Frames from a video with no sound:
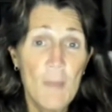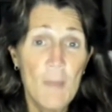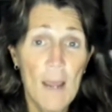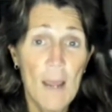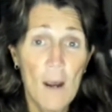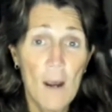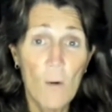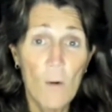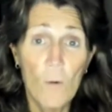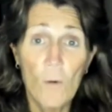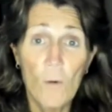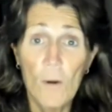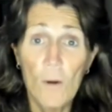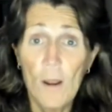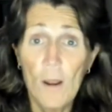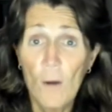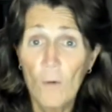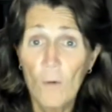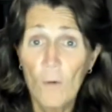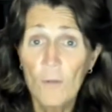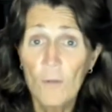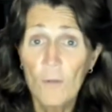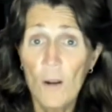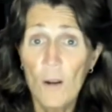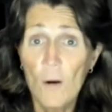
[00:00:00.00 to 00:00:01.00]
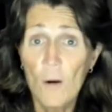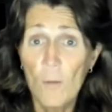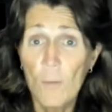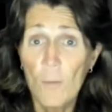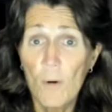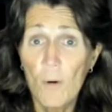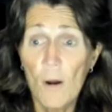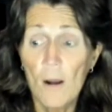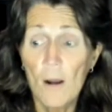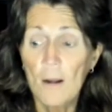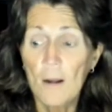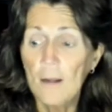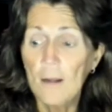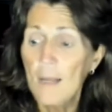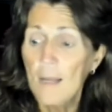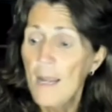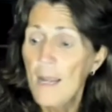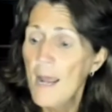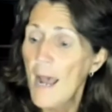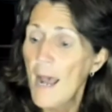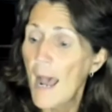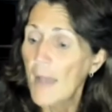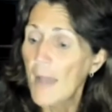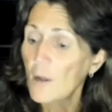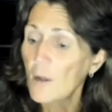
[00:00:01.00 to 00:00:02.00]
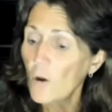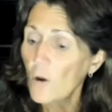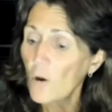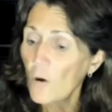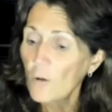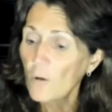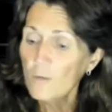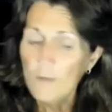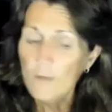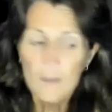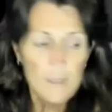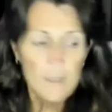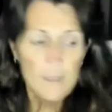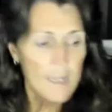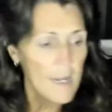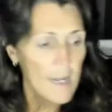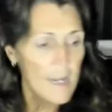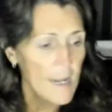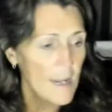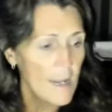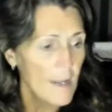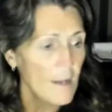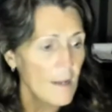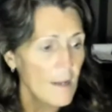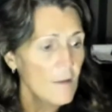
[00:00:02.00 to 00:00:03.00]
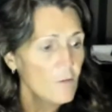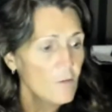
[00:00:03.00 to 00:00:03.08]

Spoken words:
our healthcare product. I called today,